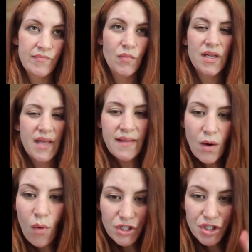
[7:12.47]

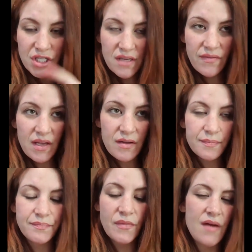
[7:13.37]
like watch TV.
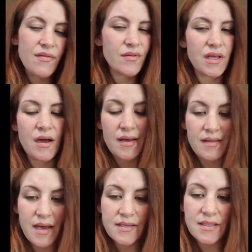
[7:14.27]
I haven't really got
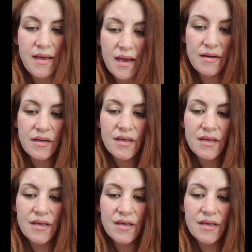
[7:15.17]
that into that.